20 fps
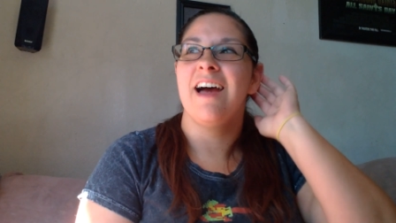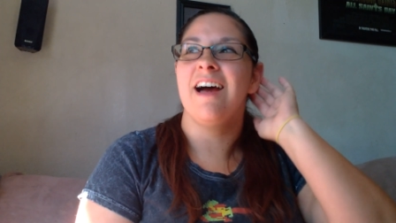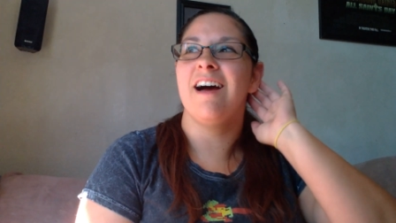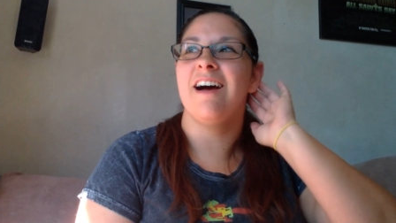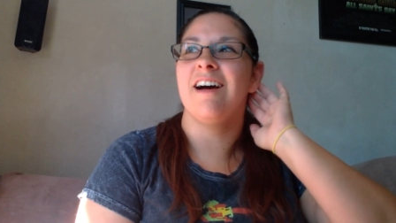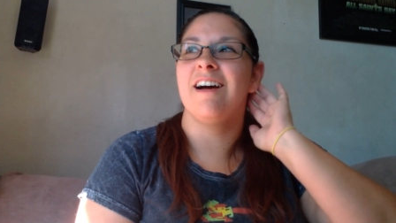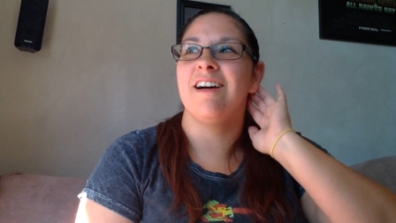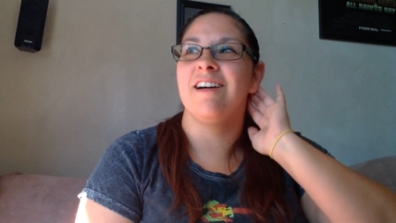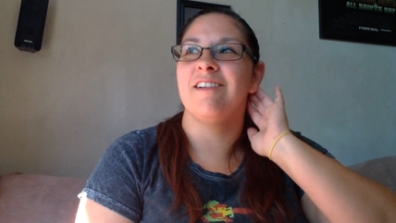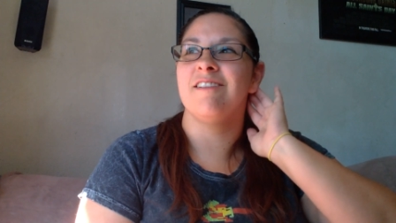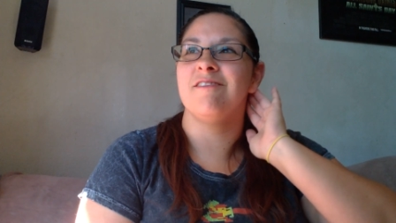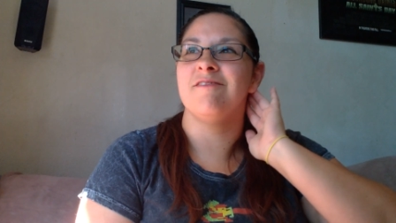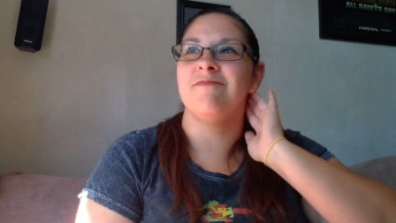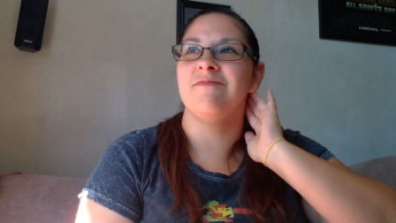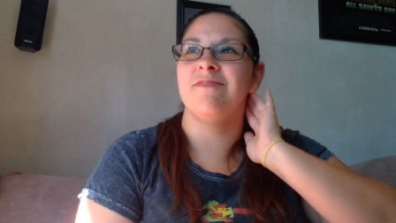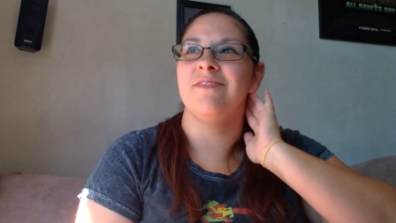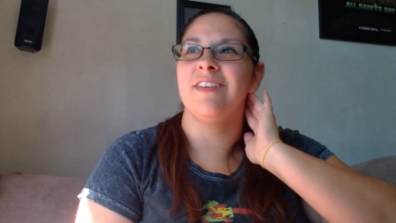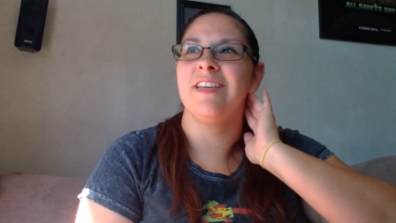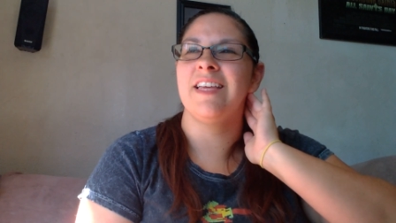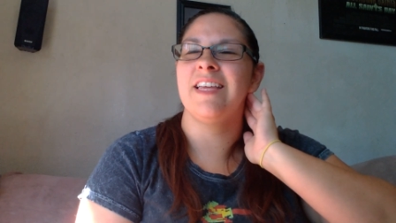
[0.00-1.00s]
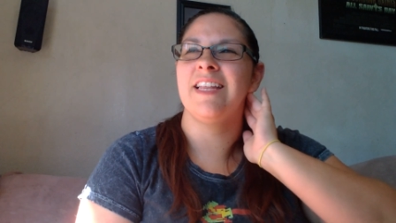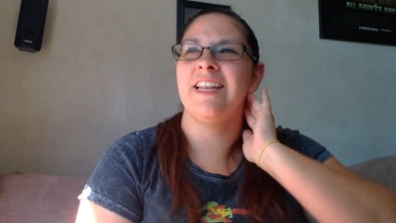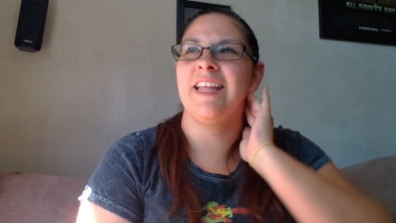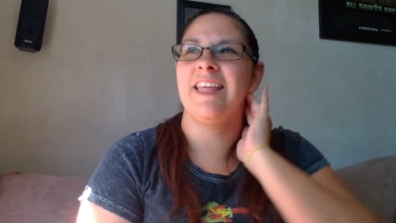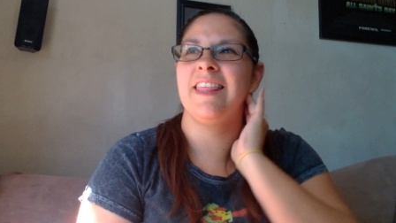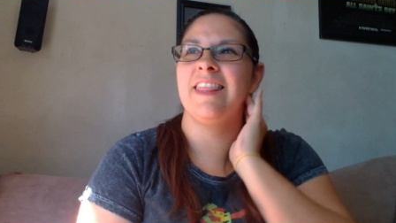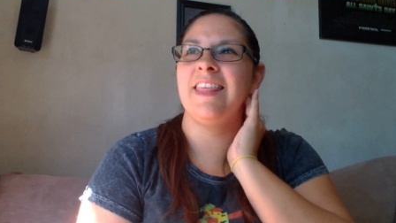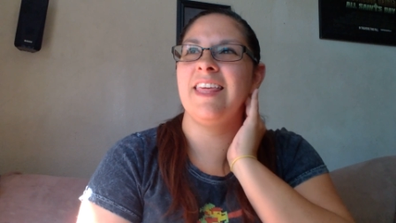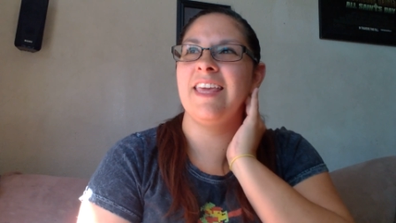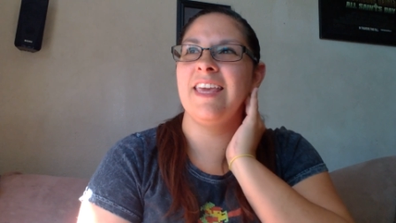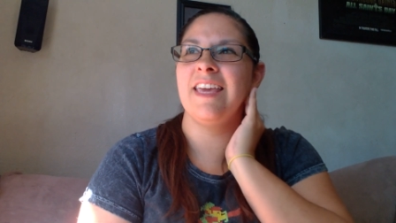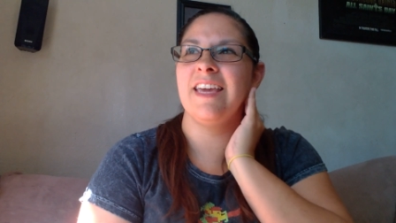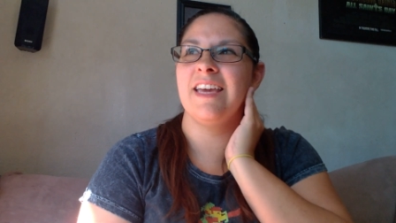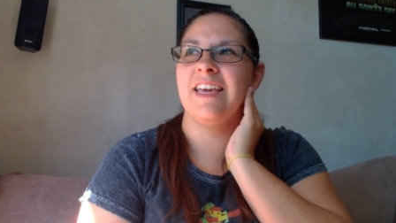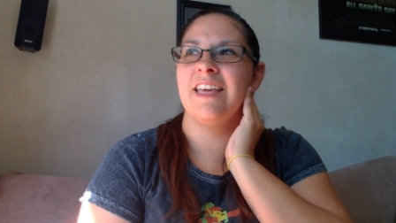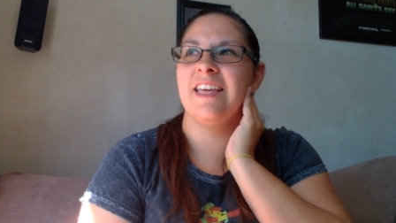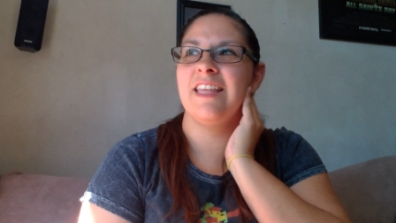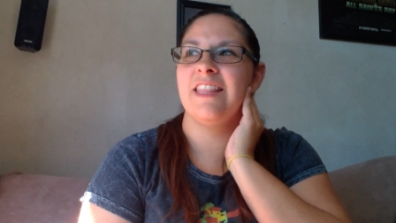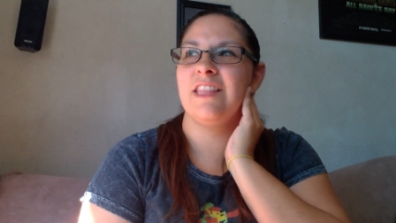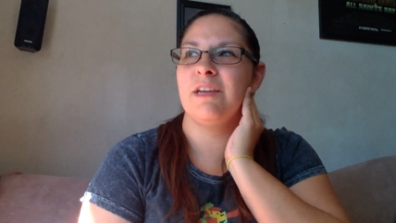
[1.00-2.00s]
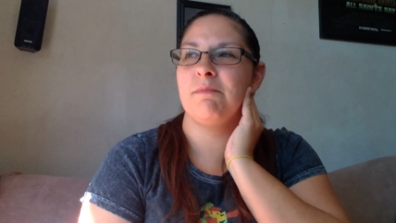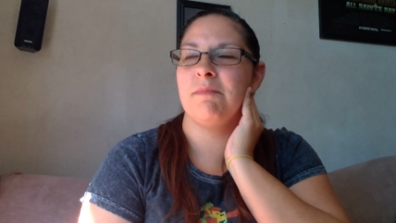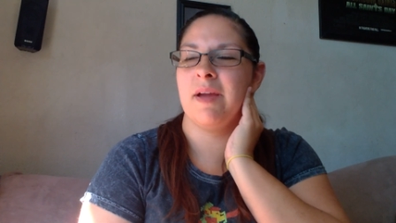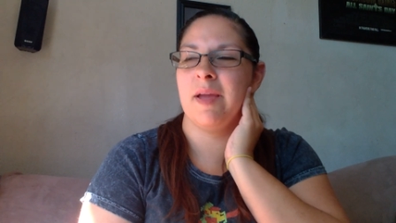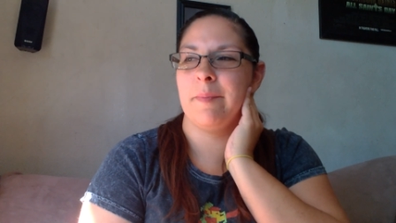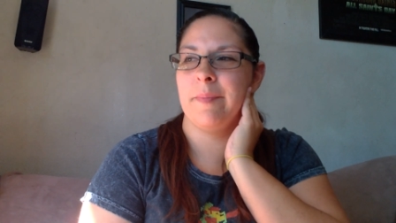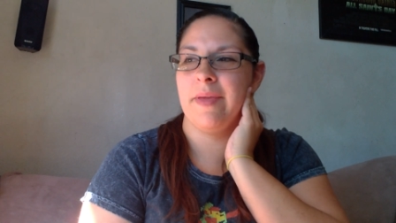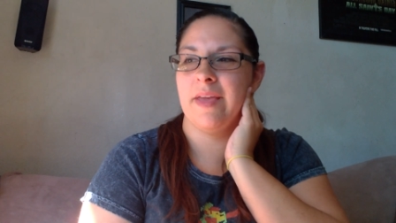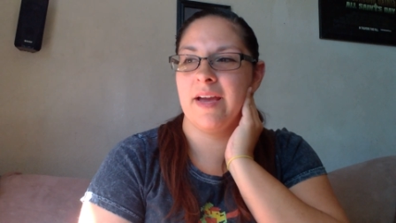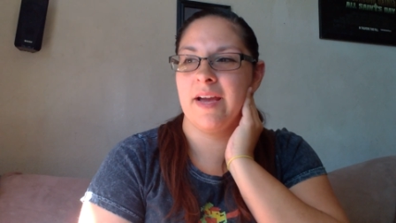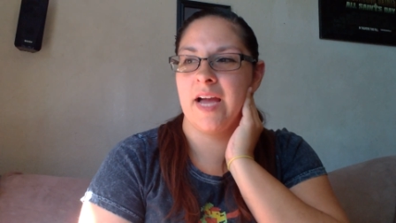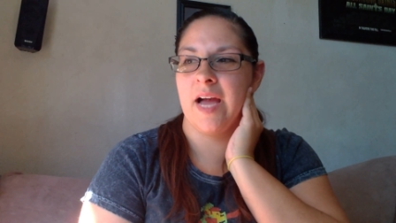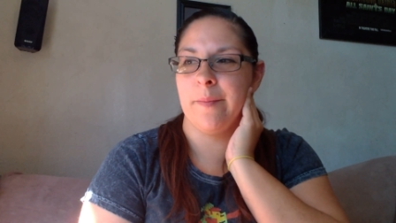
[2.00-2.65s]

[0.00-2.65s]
And I think there might be a